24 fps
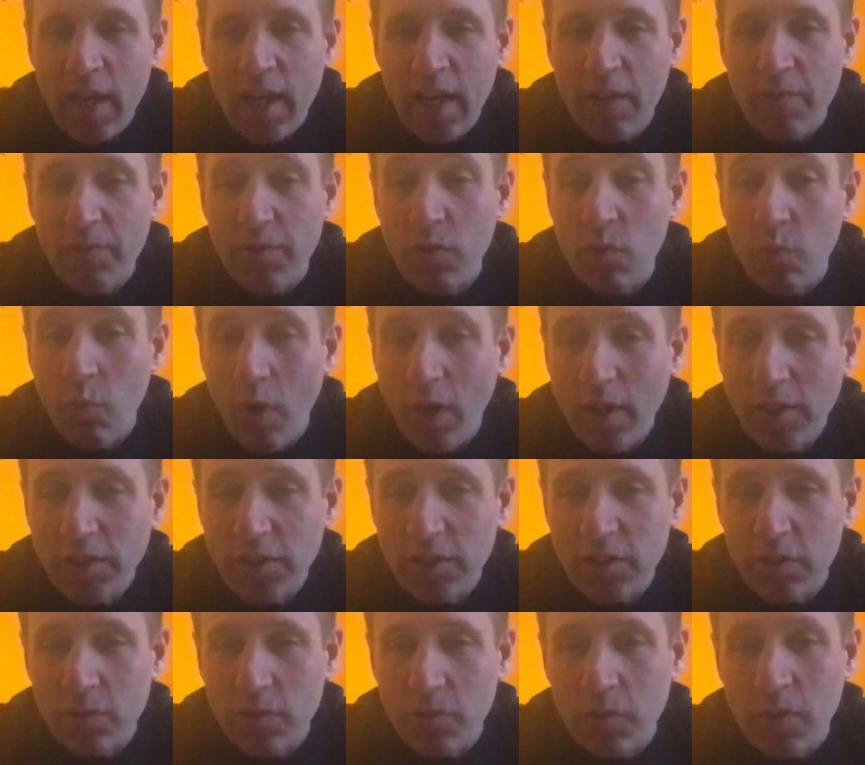If you want
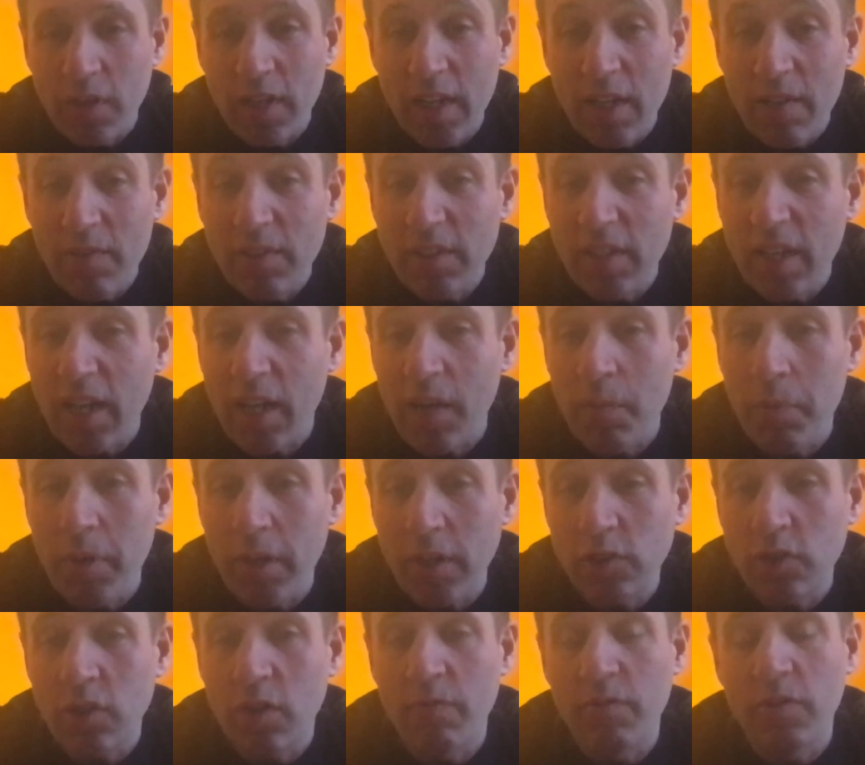to, you can even take a
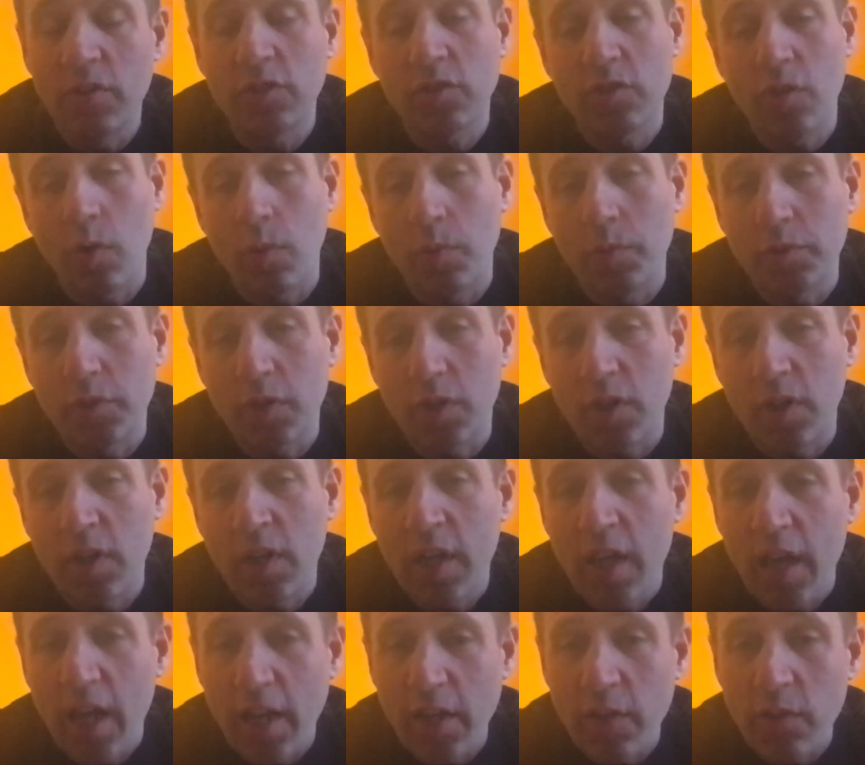picture of your sculpture
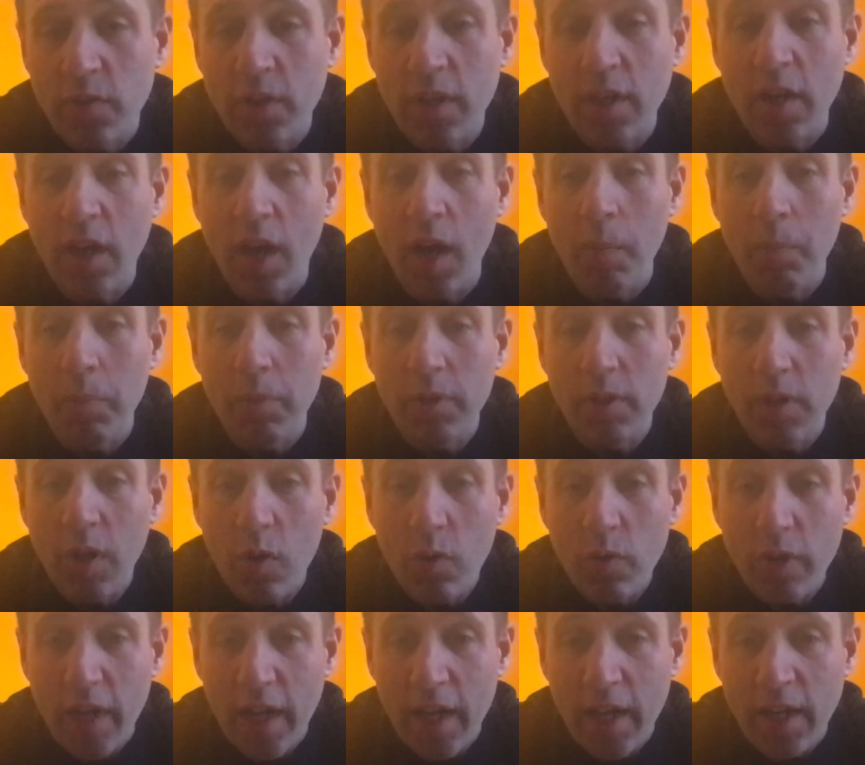and you can
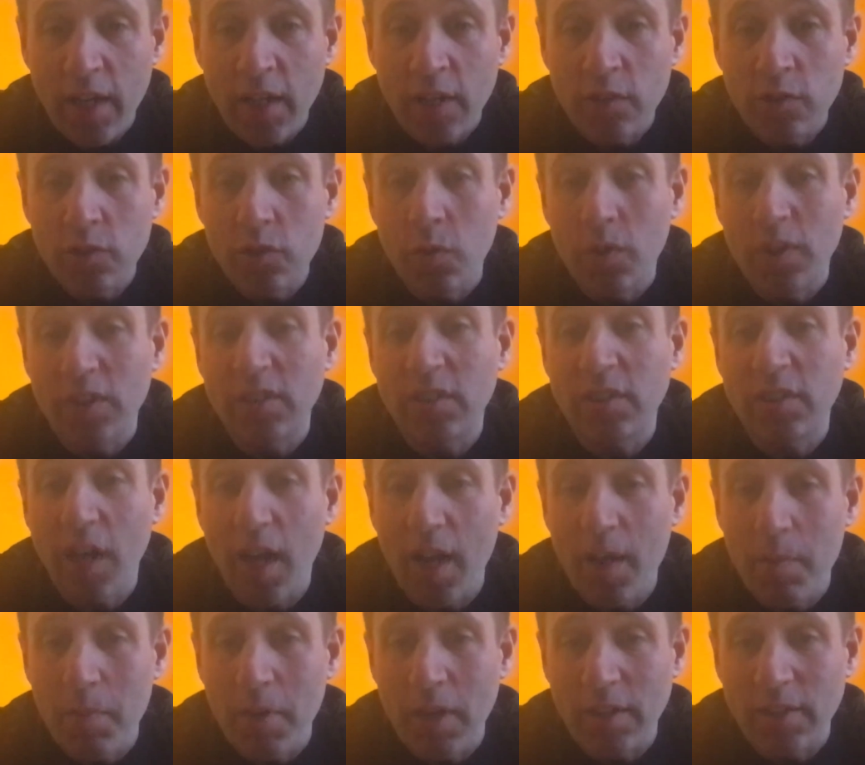upload it to
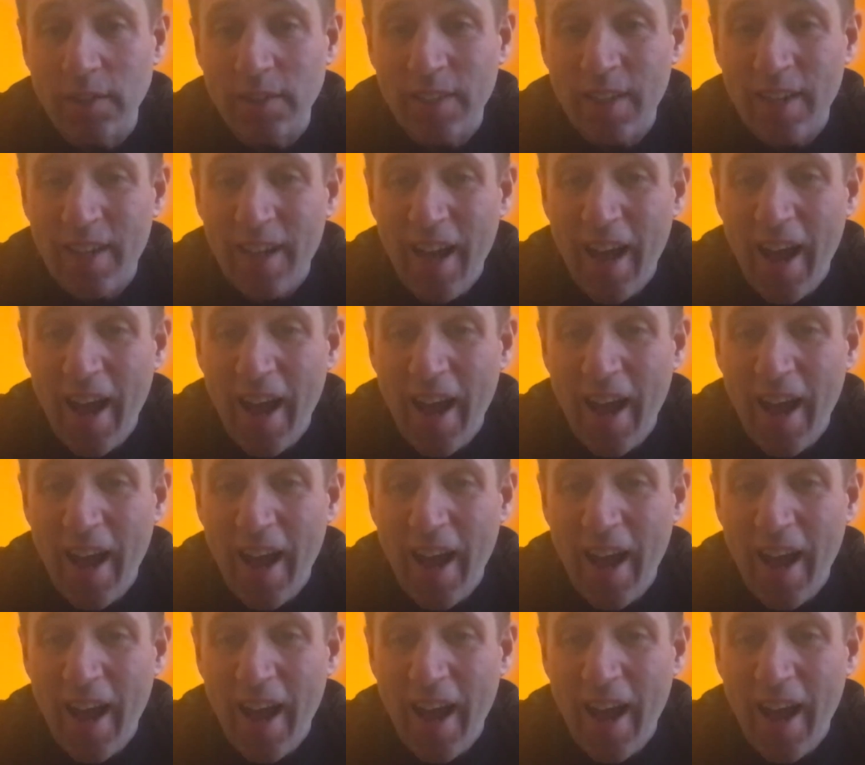assignments.